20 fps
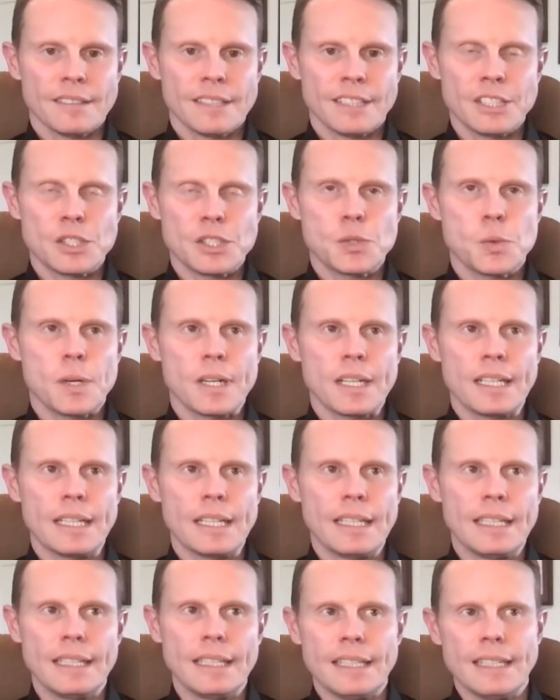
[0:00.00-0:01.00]
in
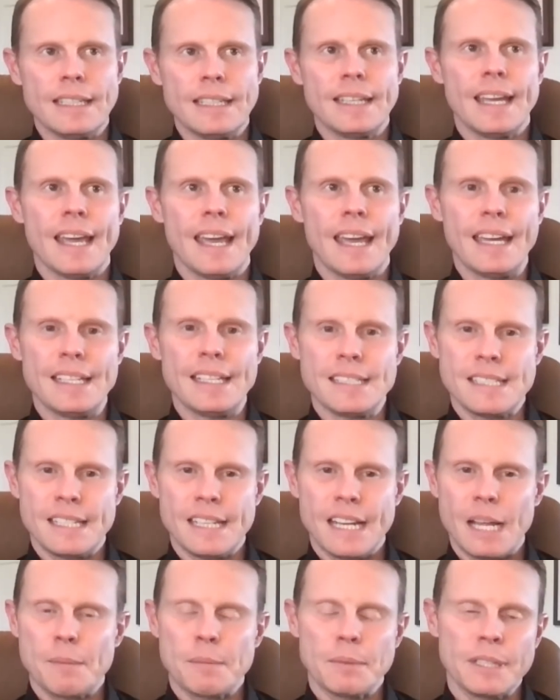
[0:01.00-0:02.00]
2018,
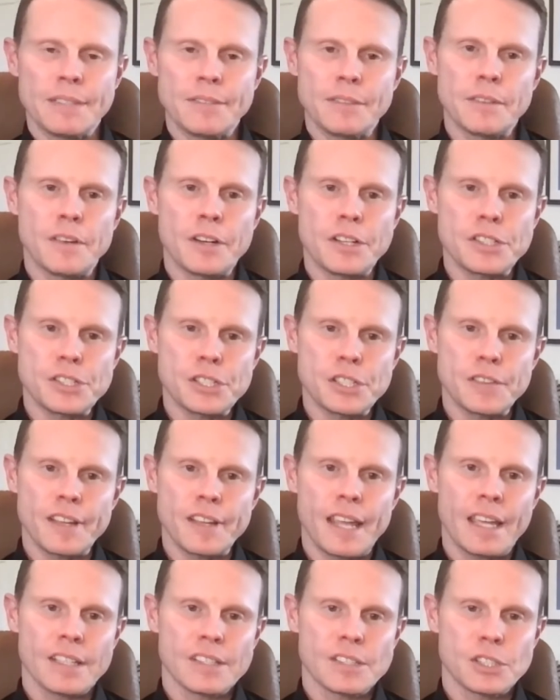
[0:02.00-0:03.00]
I believe, of our
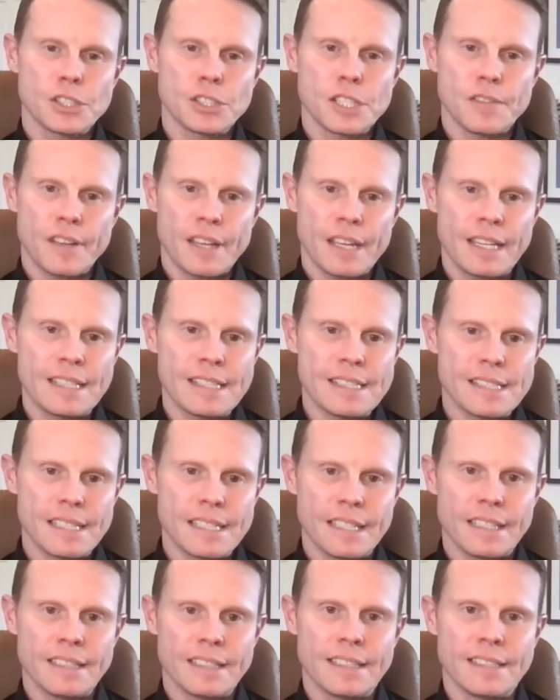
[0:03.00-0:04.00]
certificants
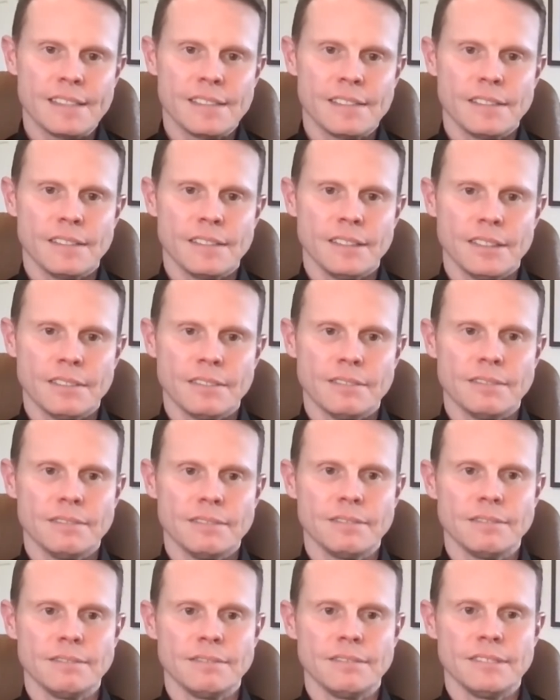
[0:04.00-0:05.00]
that had,
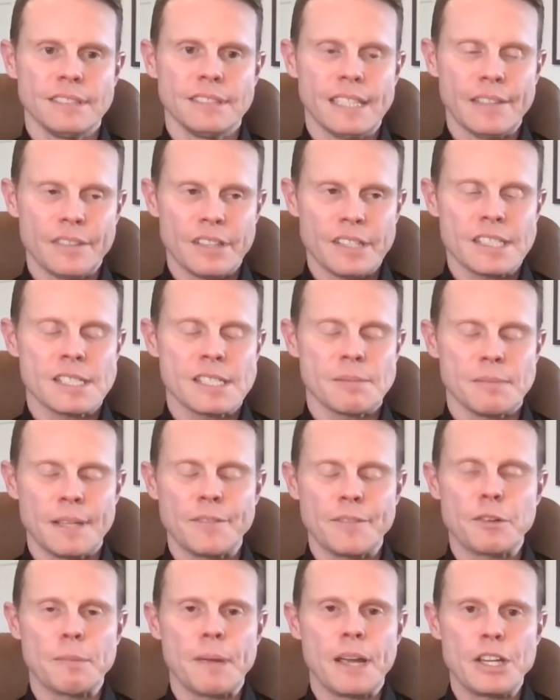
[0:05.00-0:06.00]
given us some
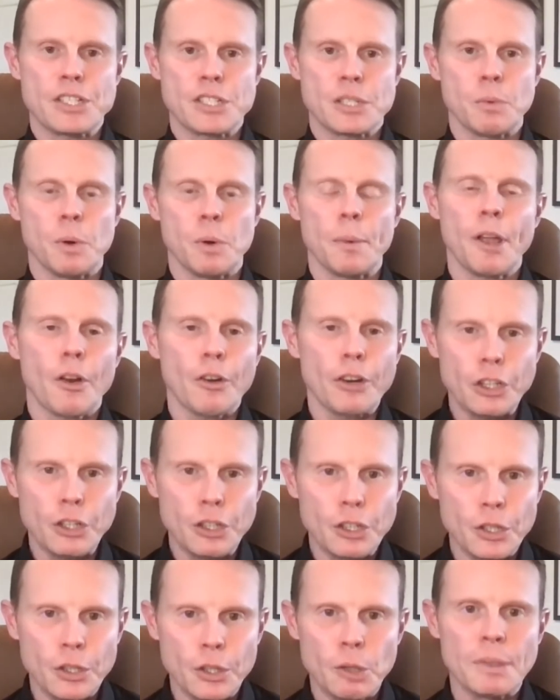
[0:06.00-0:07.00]
information, what we already
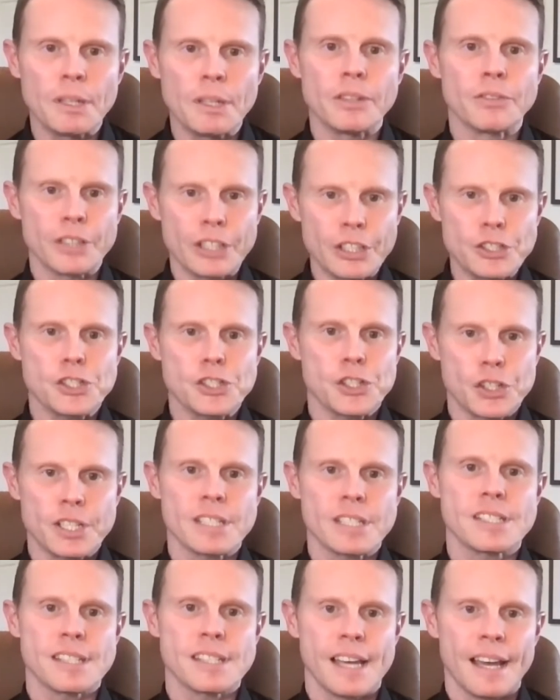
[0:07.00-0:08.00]
knew, but reassured
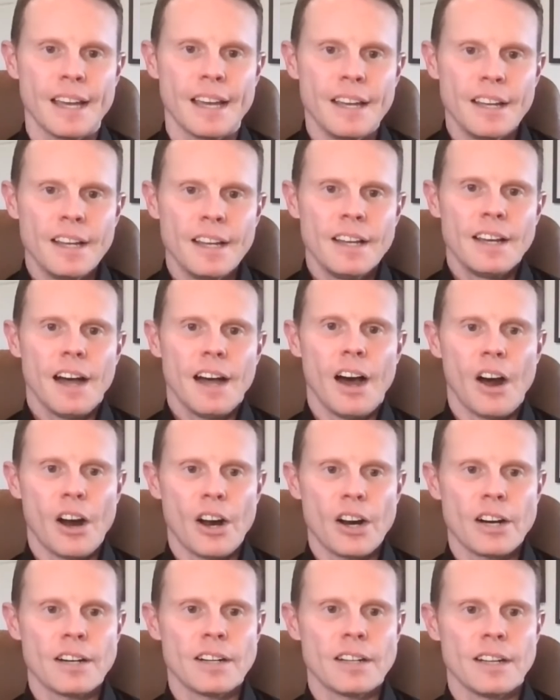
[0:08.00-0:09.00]
us that
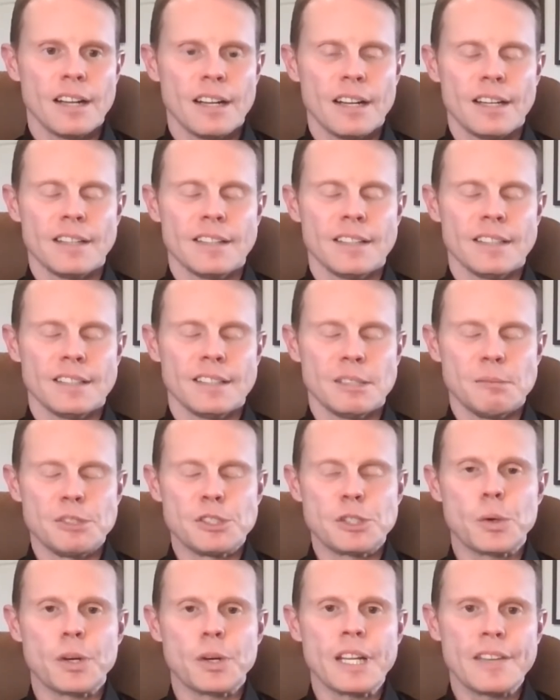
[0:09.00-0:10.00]
the
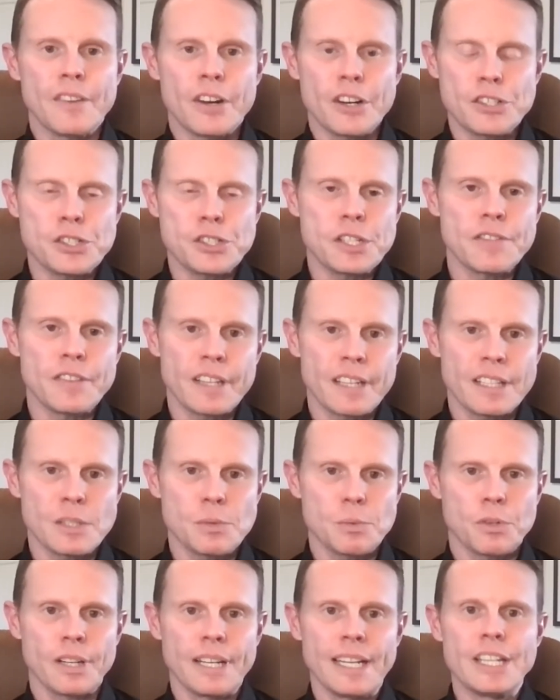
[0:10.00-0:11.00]
majority of our certificants
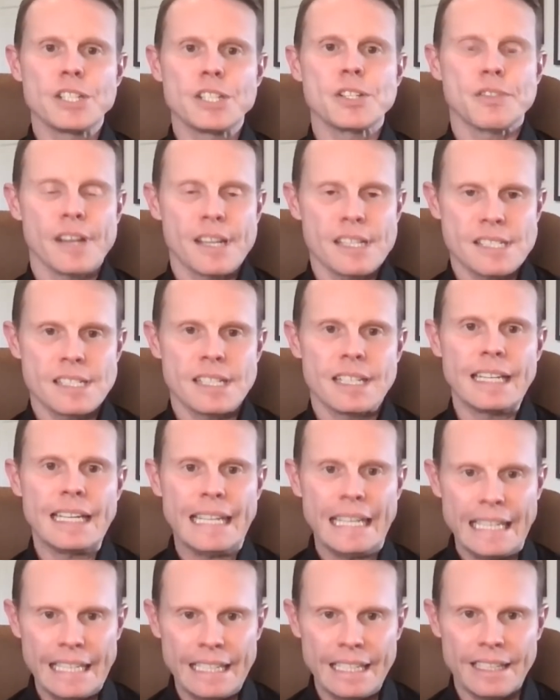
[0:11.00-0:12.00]
were interested
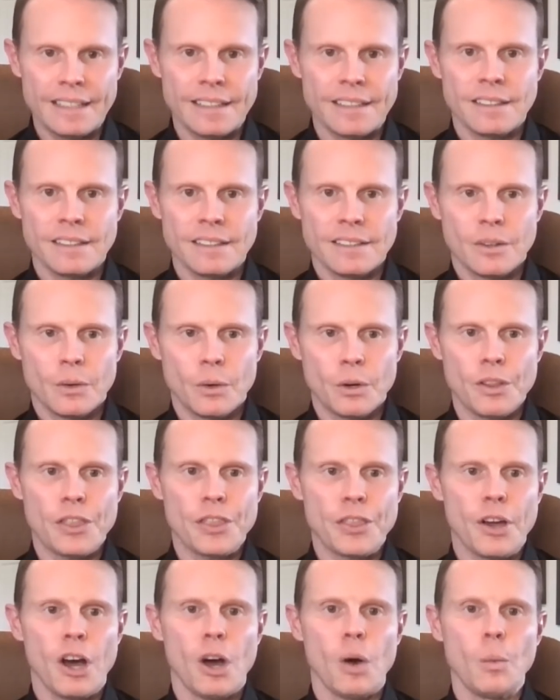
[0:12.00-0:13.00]
in or
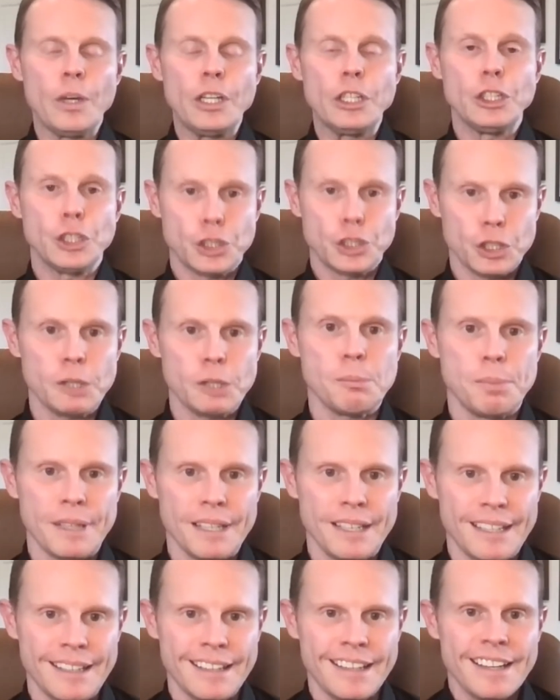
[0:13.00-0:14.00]
thought we should
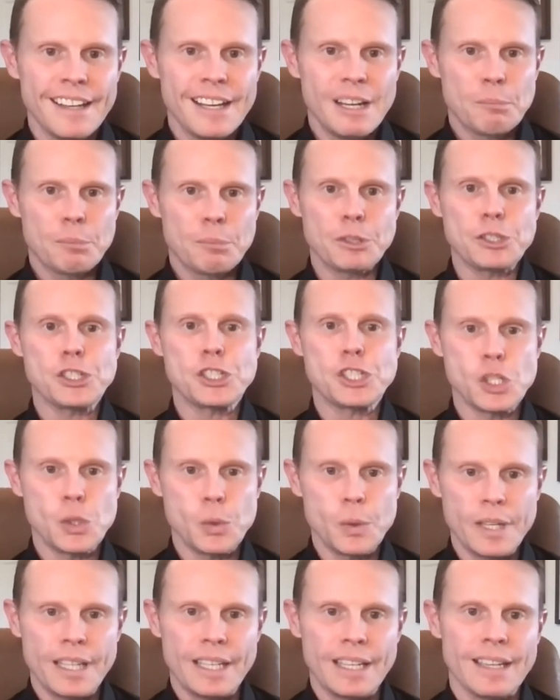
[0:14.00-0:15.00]
be
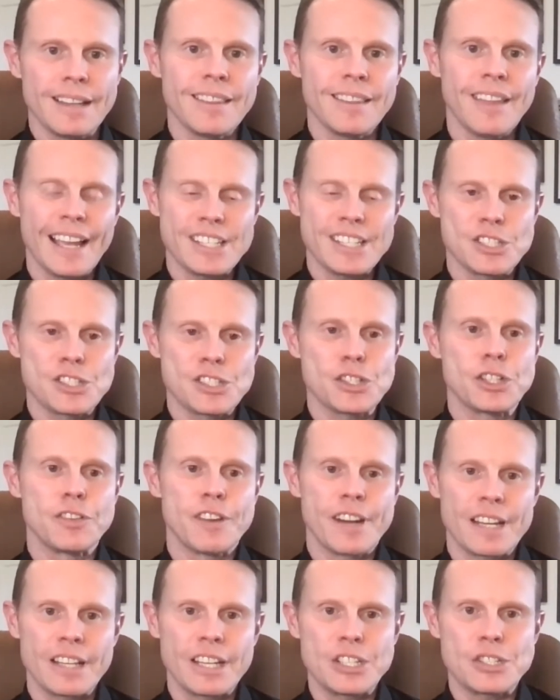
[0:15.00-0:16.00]
pursuing licensure and
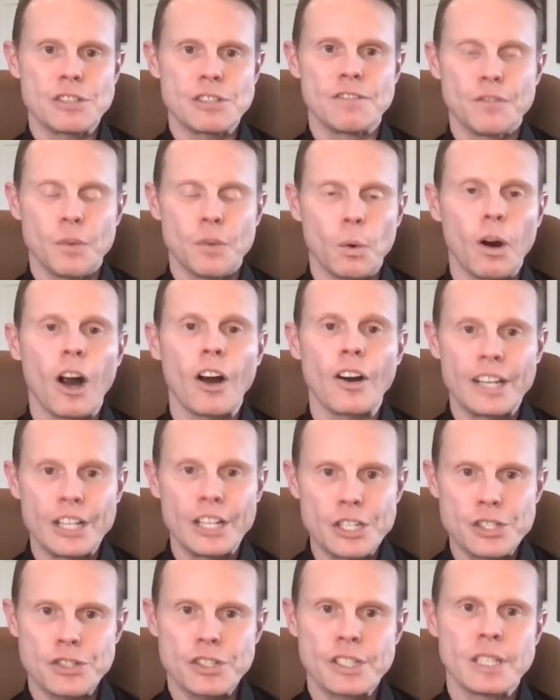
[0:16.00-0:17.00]
regulation for our
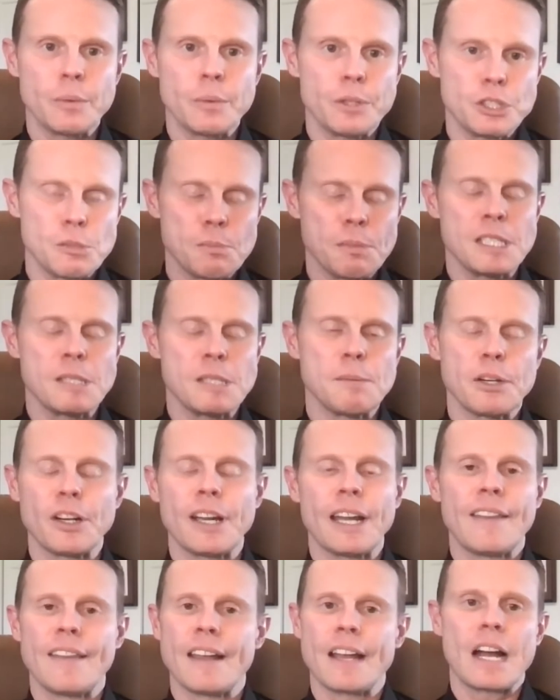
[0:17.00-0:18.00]
industry, that we should be
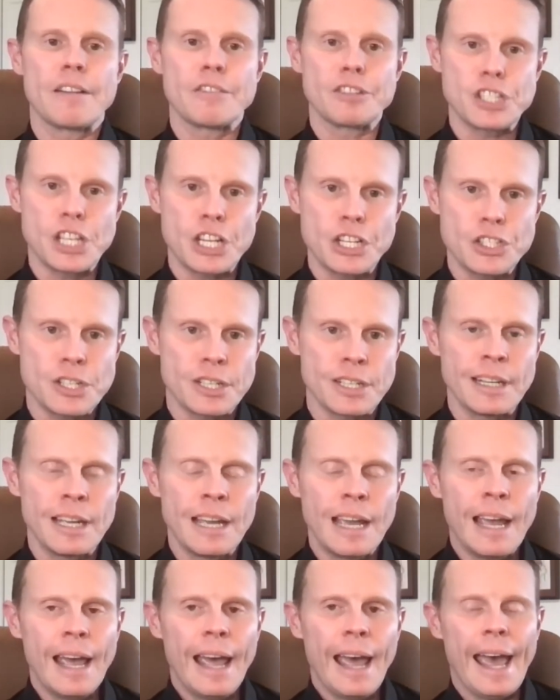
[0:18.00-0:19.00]
spearheading that conversation.
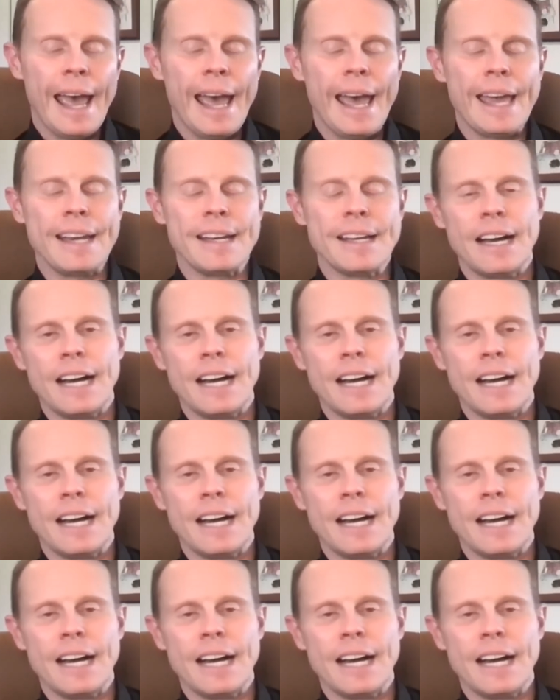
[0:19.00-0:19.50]
And